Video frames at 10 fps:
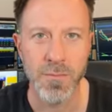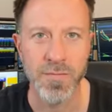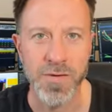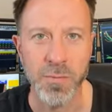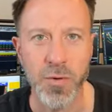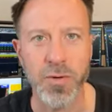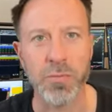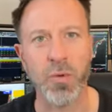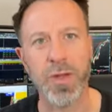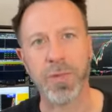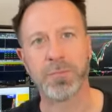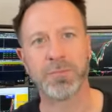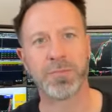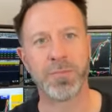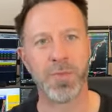Facebook, good morning.
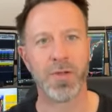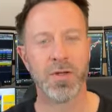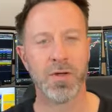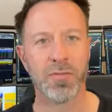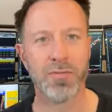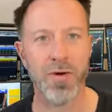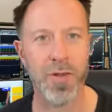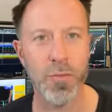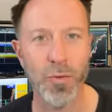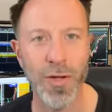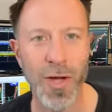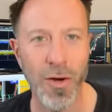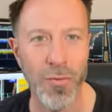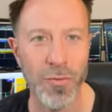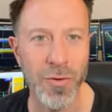Friday morning,
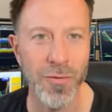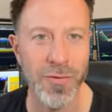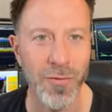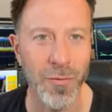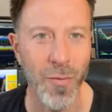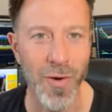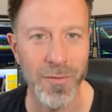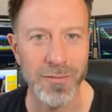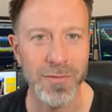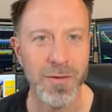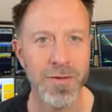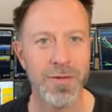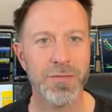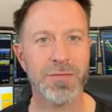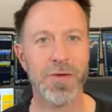hope you are doing well.
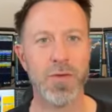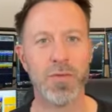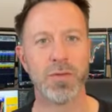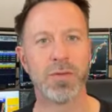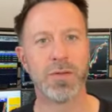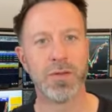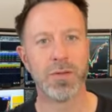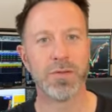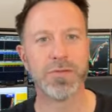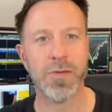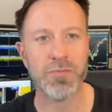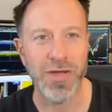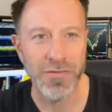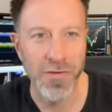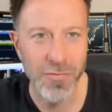So,
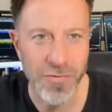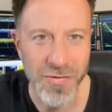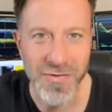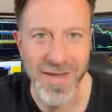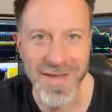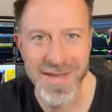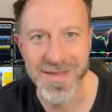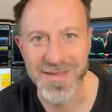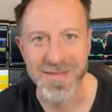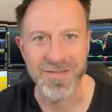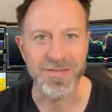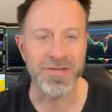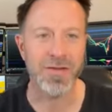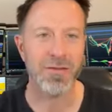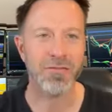subject of
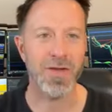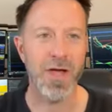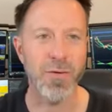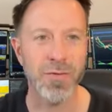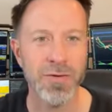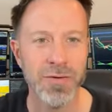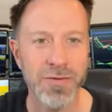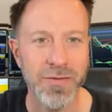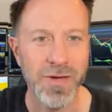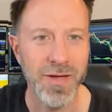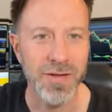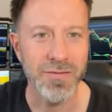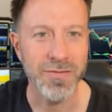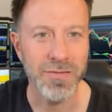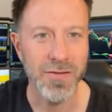today's video,
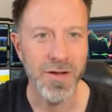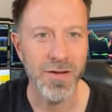today's